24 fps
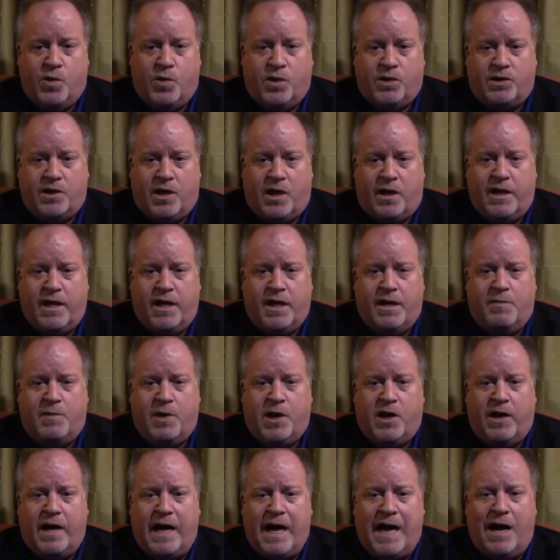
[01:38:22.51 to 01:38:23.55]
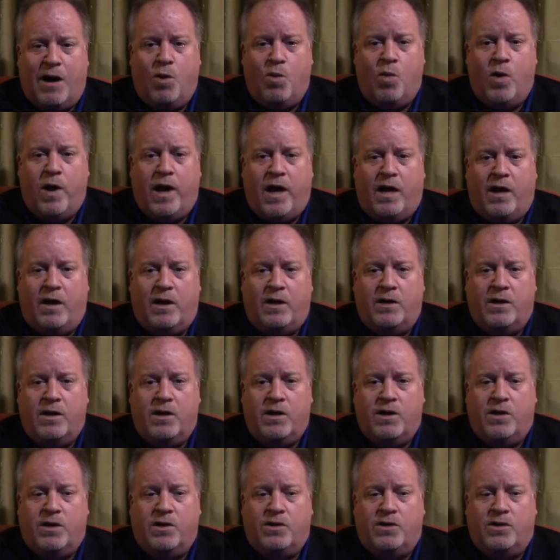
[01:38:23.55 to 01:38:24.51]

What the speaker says: We're talking about how well